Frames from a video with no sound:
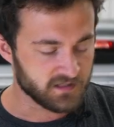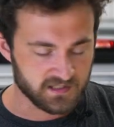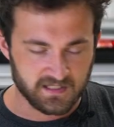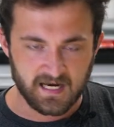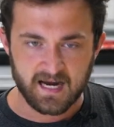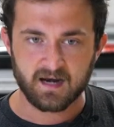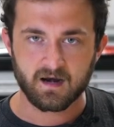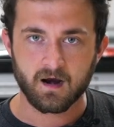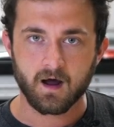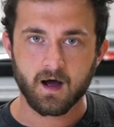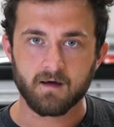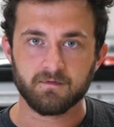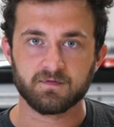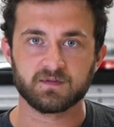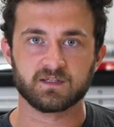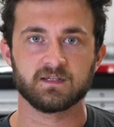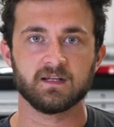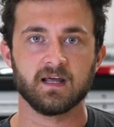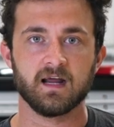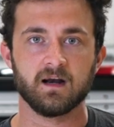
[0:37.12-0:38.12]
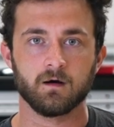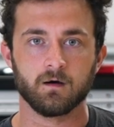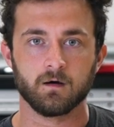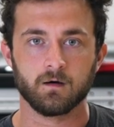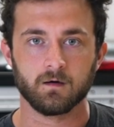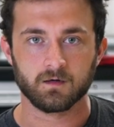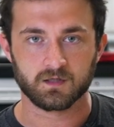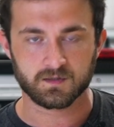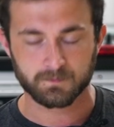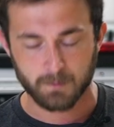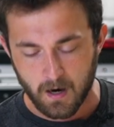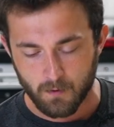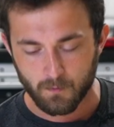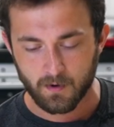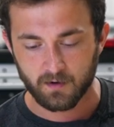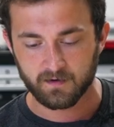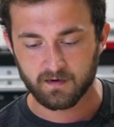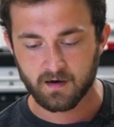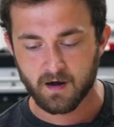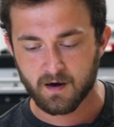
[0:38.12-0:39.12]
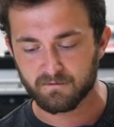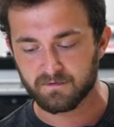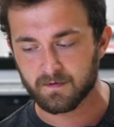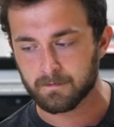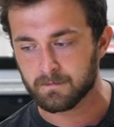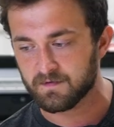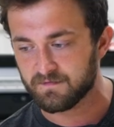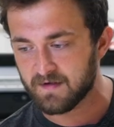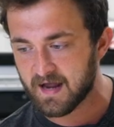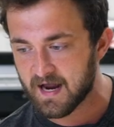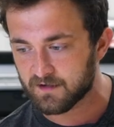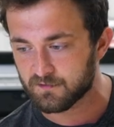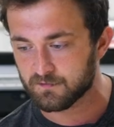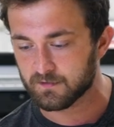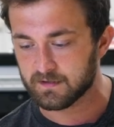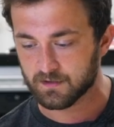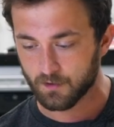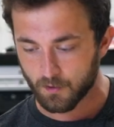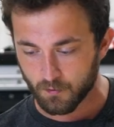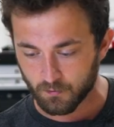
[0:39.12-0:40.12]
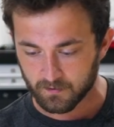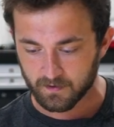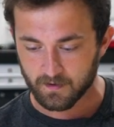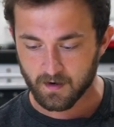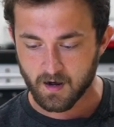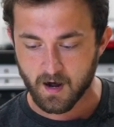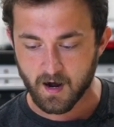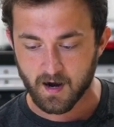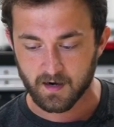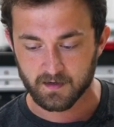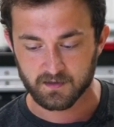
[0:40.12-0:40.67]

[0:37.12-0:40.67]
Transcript: standoffs that are spot welded on from the factory to hold it on.